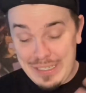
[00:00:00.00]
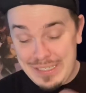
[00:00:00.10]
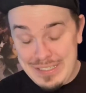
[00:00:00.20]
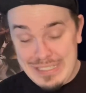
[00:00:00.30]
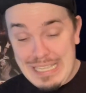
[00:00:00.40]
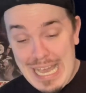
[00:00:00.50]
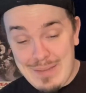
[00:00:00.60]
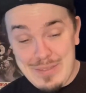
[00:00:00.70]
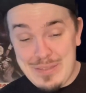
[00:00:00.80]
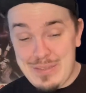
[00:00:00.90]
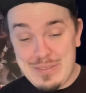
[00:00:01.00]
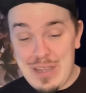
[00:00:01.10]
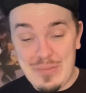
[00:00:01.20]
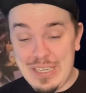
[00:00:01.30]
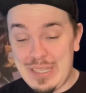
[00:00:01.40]
getting stabbed in the
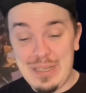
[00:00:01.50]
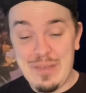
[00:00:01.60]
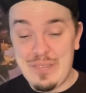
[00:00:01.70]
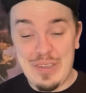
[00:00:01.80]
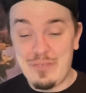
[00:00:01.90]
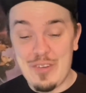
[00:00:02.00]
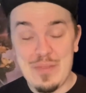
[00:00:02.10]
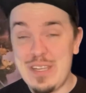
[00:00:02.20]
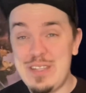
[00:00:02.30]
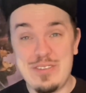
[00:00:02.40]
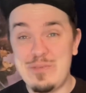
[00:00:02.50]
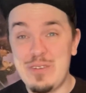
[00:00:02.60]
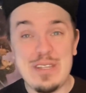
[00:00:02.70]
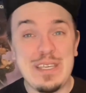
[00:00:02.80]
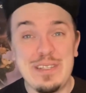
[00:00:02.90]
stomach and living from it is
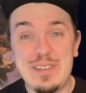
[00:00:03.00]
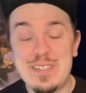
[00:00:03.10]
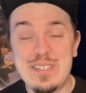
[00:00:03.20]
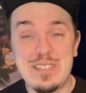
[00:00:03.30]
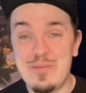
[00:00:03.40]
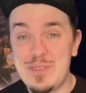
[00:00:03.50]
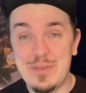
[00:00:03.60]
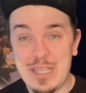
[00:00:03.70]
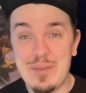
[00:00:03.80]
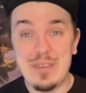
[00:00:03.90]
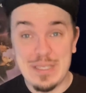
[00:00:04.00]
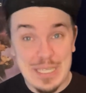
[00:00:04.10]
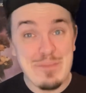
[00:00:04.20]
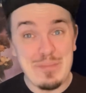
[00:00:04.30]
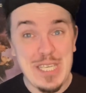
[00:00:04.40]
ridiculous. It's almost becoming,
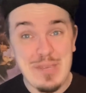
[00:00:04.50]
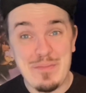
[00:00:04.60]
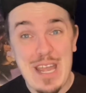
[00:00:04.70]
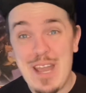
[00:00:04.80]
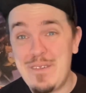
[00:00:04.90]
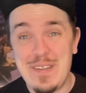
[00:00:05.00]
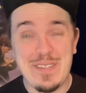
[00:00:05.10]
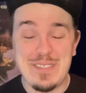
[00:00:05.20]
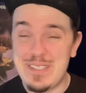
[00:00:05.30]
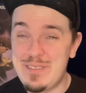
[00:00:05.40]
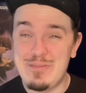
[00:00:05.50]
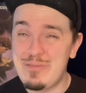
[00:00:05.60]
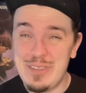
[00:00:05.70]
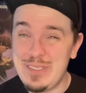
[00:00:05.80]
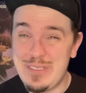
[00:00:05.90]
like, a meme now. It's just
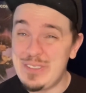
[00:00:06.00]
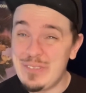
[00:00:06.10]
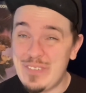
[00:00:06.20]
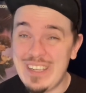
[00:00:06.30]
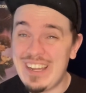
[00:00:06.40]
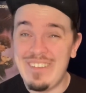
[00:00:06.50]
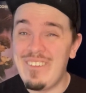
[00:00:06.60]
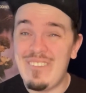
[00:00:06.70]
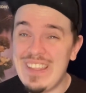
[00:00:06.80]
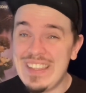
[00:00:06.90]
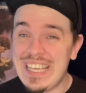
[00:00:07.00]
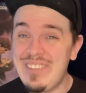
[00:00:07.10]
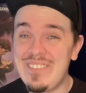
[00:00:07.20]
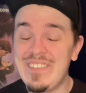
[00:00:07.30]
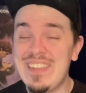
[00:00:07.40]
really stupid. I don't know why they
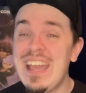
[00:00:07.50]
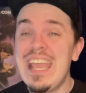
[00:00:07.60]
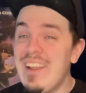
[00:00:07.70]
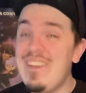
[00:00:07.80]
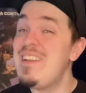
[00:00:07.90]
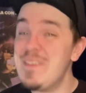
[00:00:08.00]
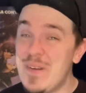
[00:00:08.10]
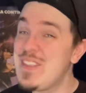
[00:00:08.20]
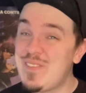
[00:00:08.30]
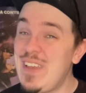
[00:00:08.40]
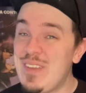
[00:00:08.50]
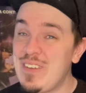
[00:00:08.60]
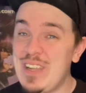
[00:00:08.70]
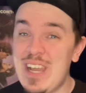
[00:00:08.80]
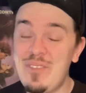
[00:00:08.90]
keep doing that. It annoys me
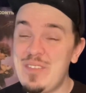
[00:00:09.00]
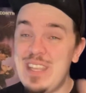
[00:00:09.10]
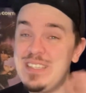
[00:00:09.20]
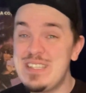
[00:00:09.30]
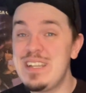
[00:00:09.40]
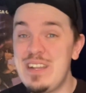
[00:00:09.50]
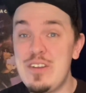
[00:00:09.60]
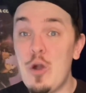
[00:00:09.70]
every time when they did it in